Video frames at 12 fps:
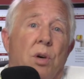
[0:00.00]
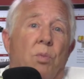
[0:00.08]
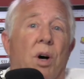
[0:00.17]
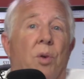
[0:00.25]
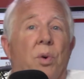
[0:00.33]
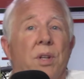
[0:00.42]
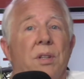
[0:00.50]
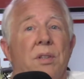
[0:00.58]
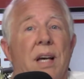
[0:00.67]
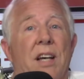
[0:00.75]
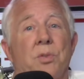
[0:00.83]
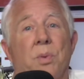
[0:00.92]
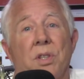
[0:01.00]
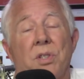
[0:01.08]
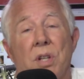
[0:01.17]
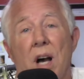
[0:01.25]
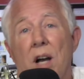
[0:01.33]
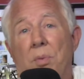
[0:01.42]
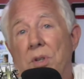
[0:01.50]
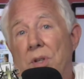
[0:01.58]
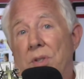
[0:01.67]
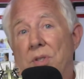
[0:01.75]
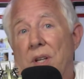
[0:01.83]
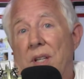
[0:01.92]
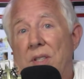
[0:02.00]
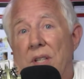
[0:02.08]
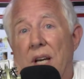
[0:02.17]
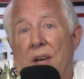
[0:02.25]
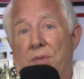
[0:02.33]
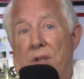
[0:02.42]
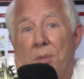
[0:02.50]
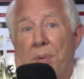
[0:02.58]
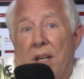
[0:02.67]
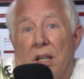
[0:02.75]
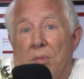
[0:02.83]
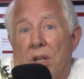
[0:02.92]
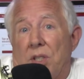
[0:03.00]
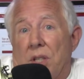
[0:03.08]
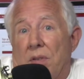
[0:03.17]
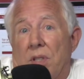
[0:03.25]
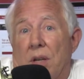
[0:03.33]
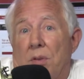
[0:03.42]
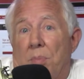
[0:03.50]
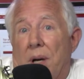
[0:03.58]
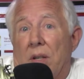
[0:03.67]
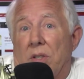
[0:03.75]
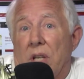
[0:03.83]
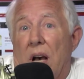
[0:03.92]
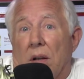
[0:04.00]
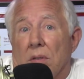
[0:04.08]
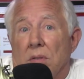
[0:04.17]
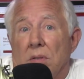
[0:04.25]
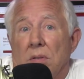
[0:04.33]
Well, as with a stock, when you're using an ETF, you're going to pay a commission every time you buy or sell.